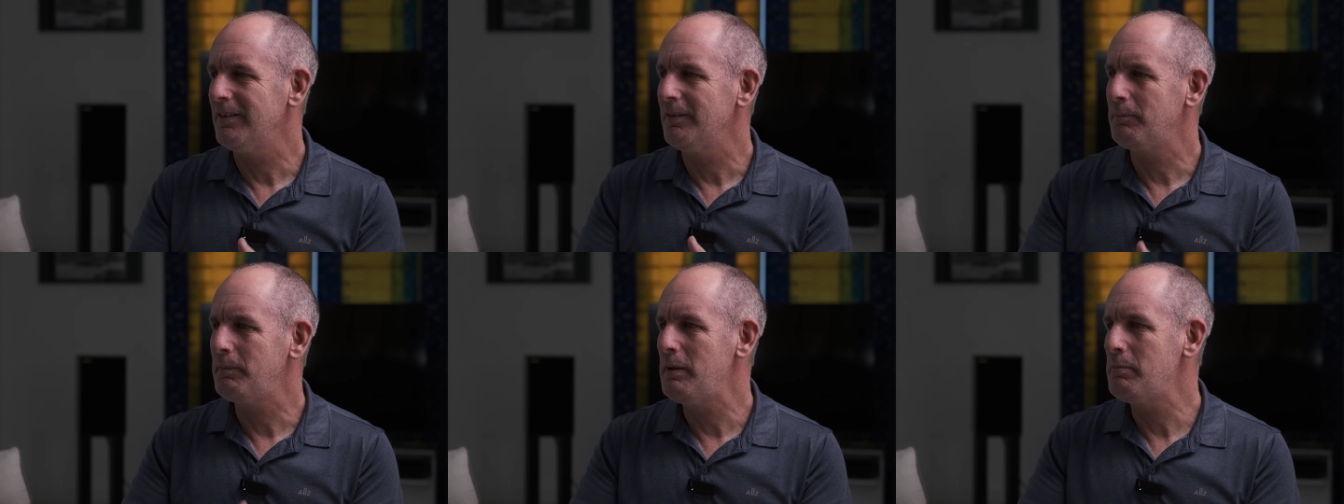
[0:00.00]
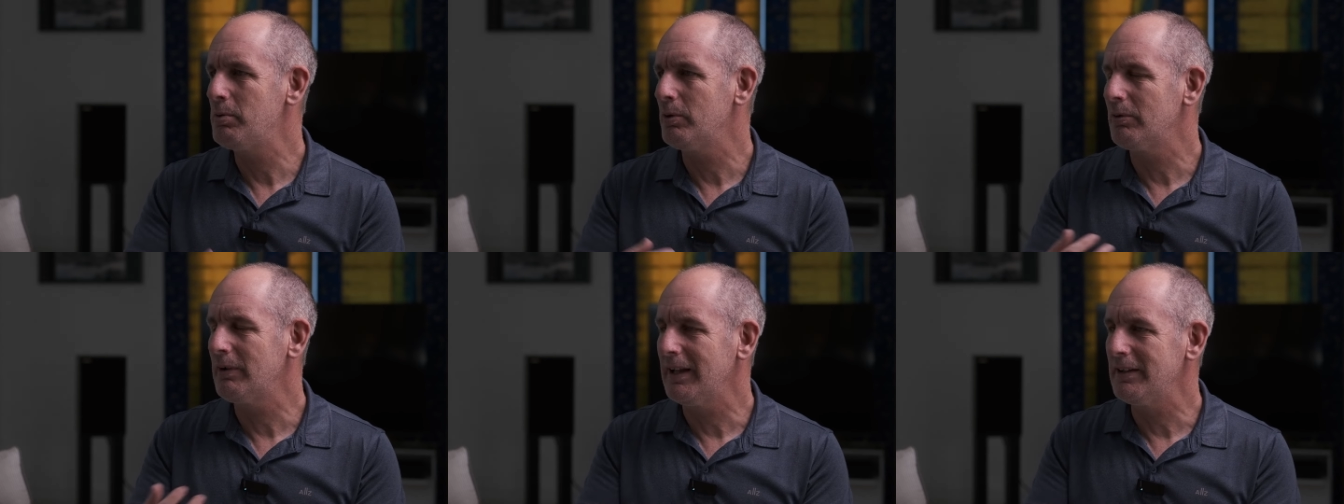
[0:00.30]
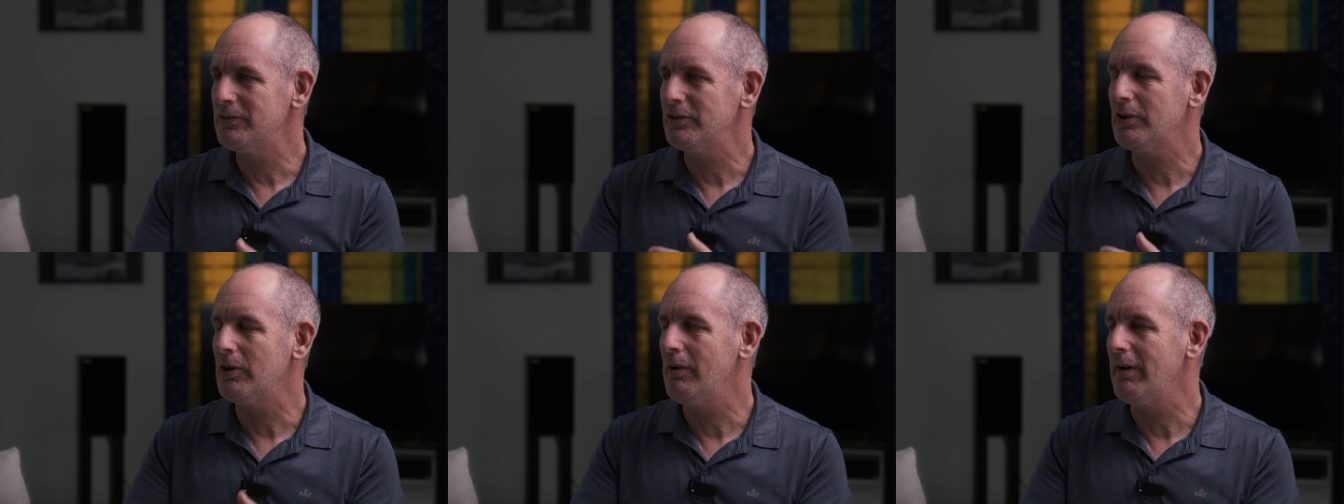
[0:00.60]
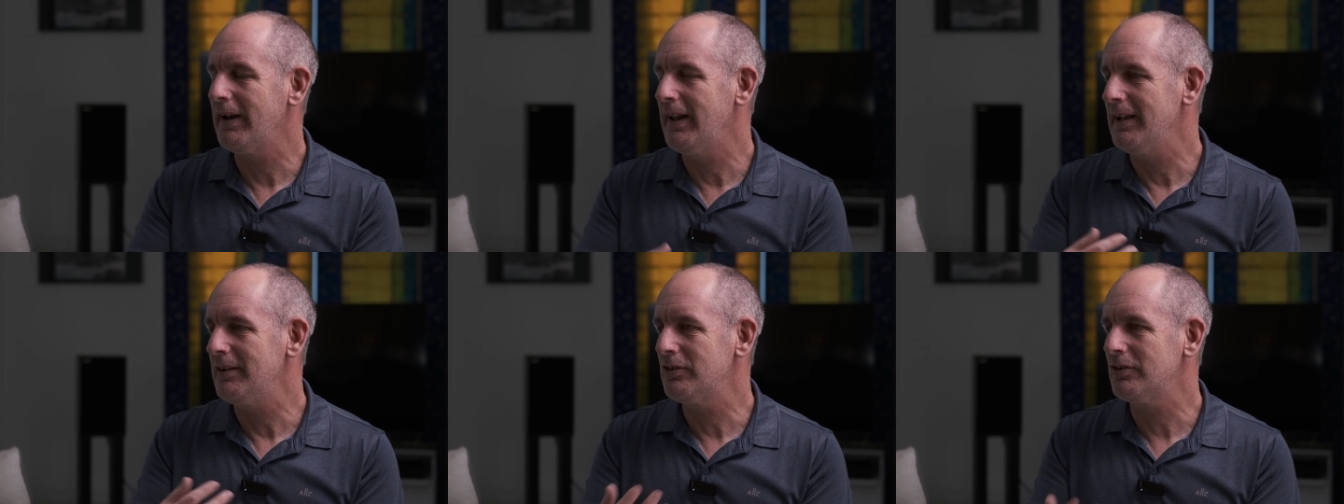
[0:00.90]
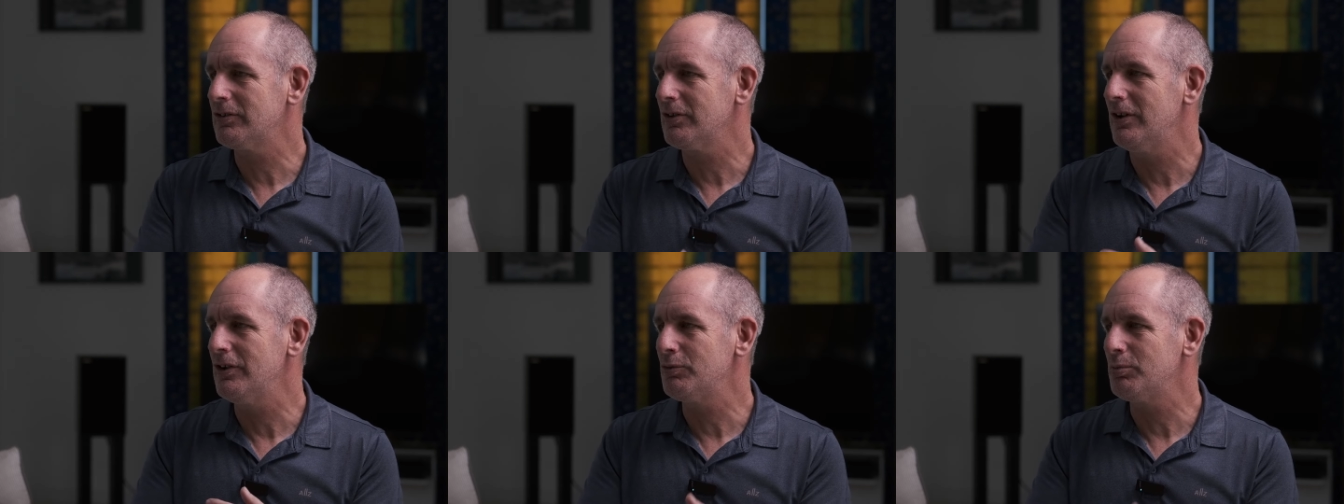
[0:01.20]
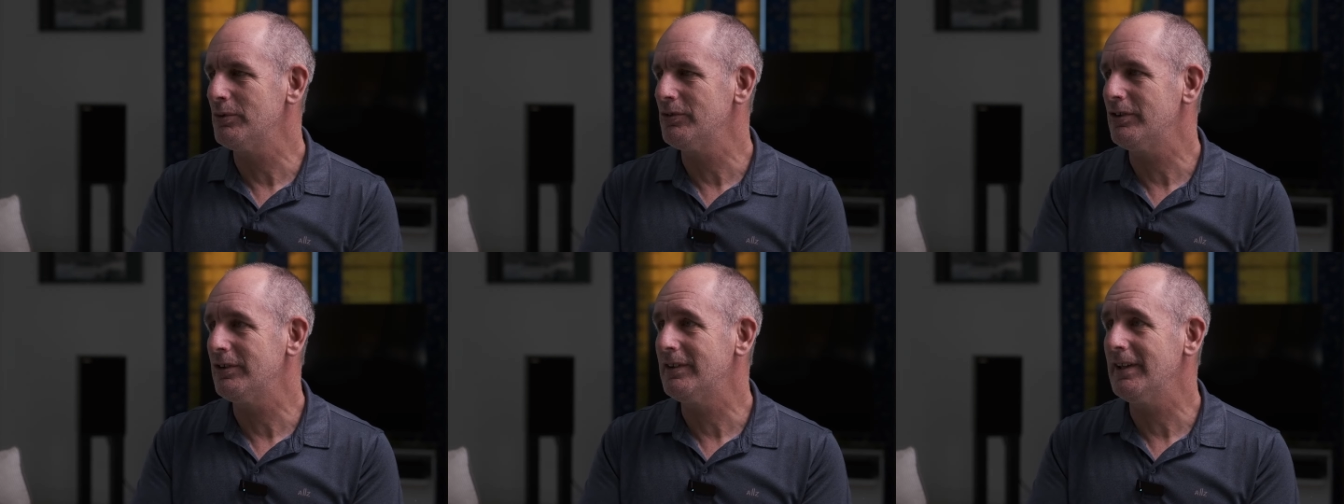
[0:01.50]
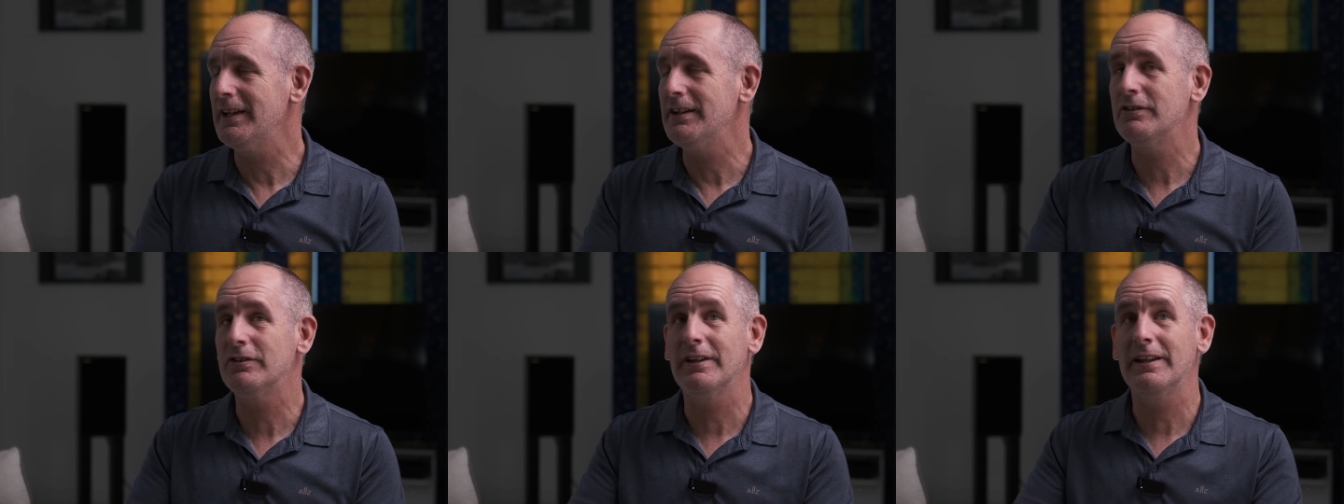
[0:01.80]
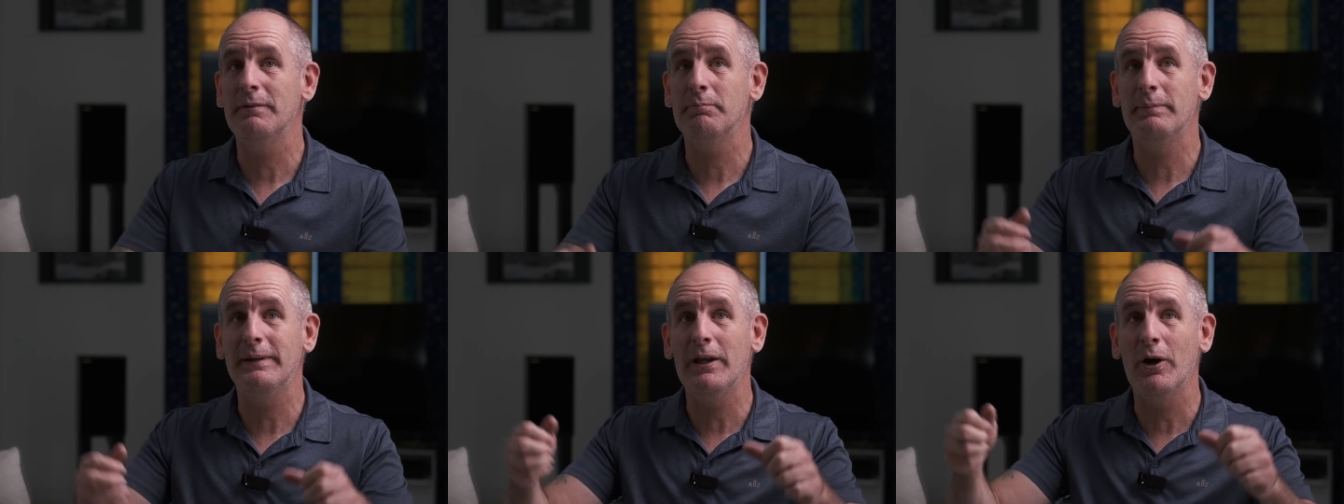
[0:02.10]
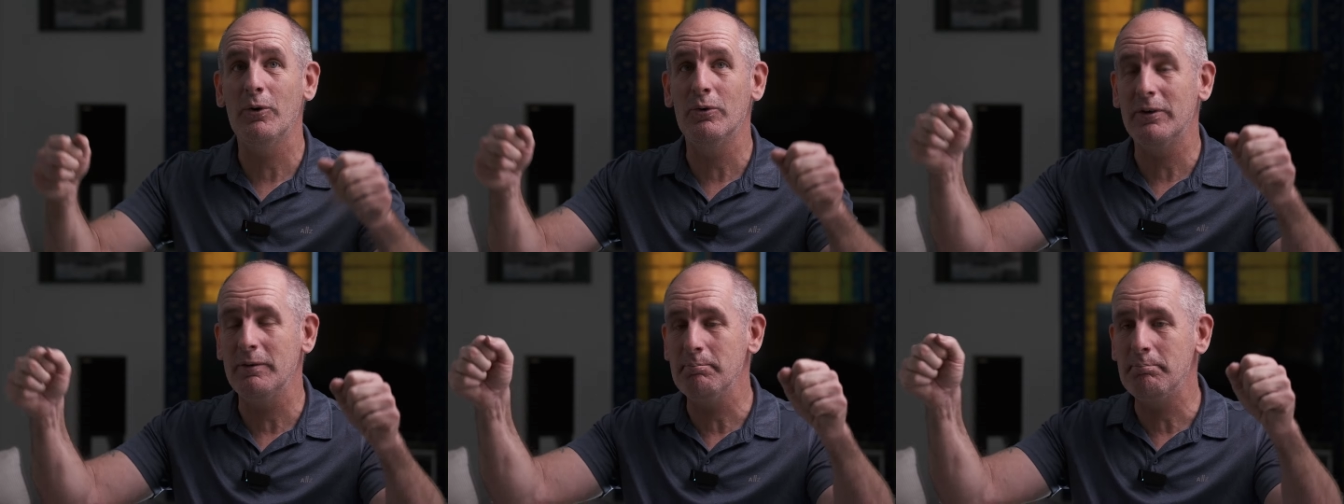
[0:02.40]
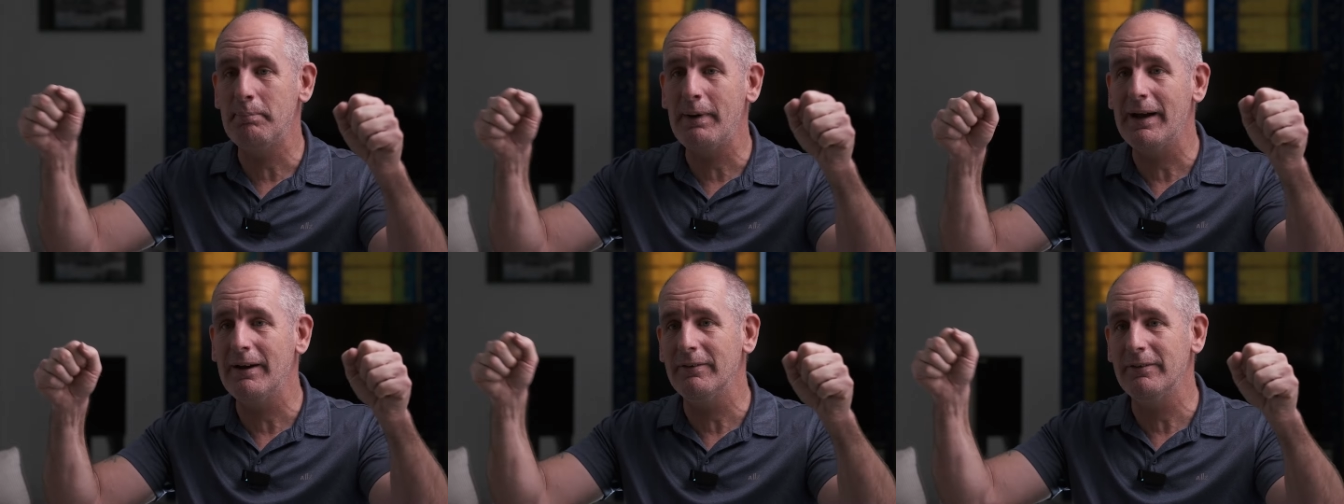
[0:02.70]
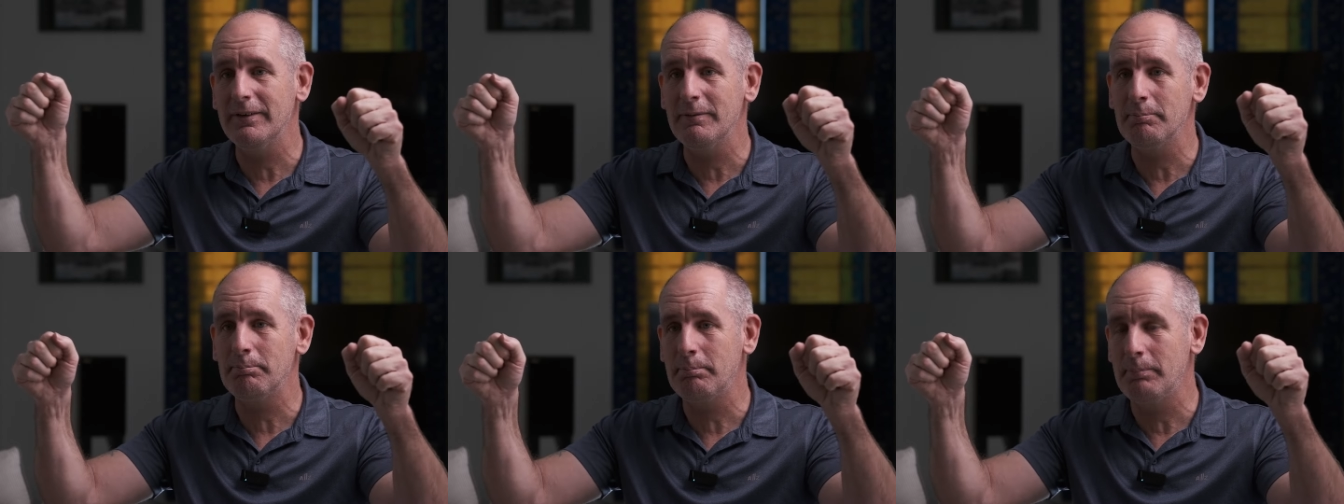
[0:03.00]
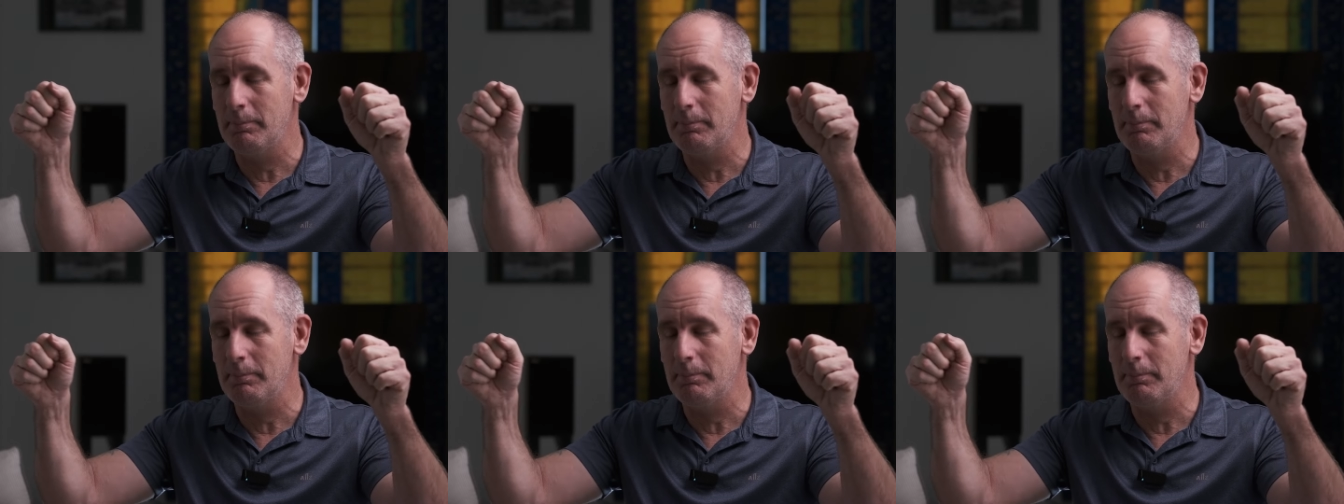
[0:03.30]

people are allowed to go out and exercise once a day, so they'd be holding barret